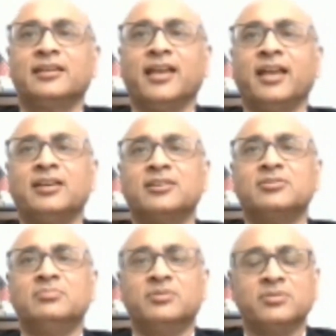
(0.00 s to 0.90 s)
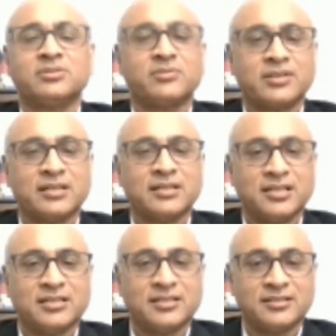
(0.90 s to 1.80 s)
And most
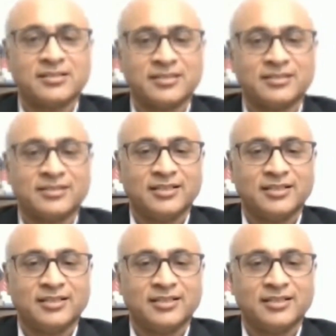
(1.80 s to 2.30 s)
organizations